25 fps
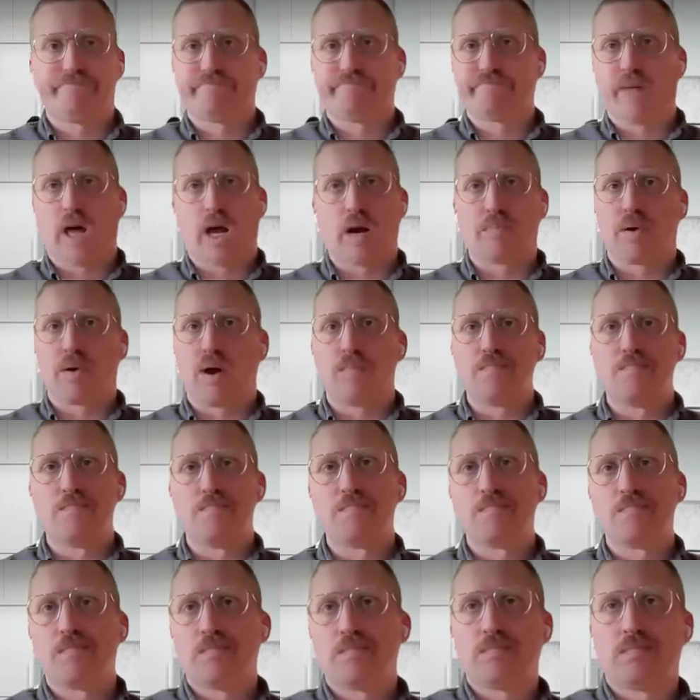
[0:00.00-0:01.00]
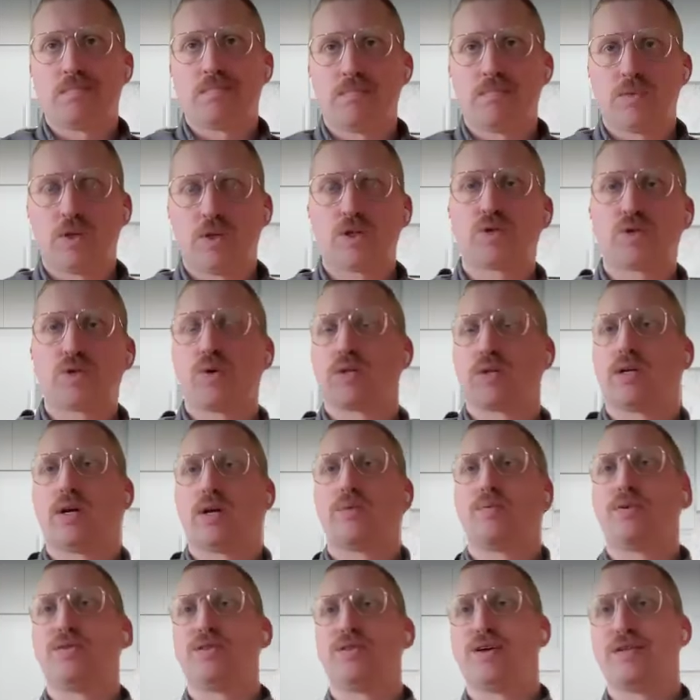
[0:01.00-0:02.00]
Not a problem. Just worked on
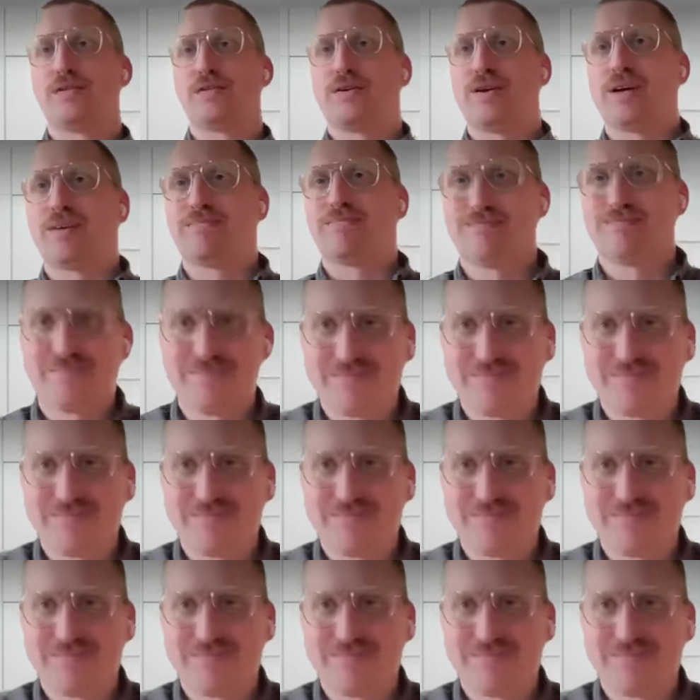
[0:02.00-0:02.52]
one the other day.